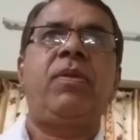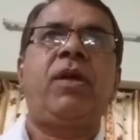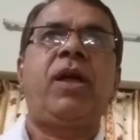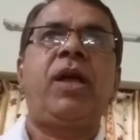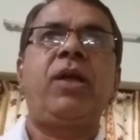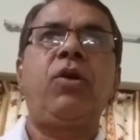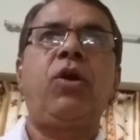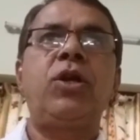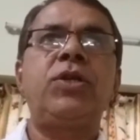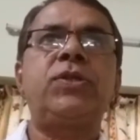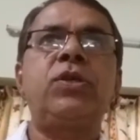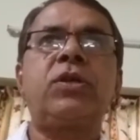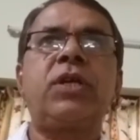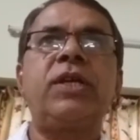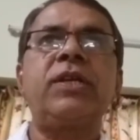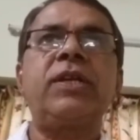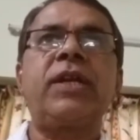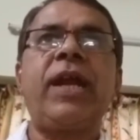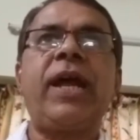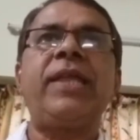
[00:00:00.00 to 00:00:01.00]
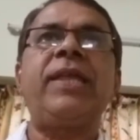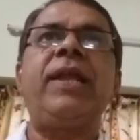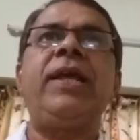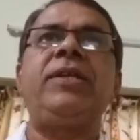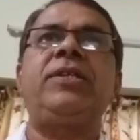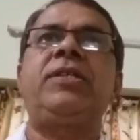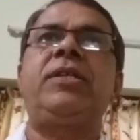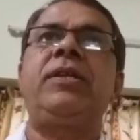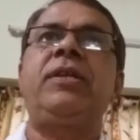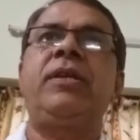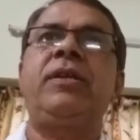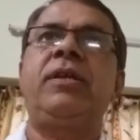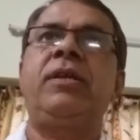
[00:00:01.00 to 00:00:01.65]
I also congratulate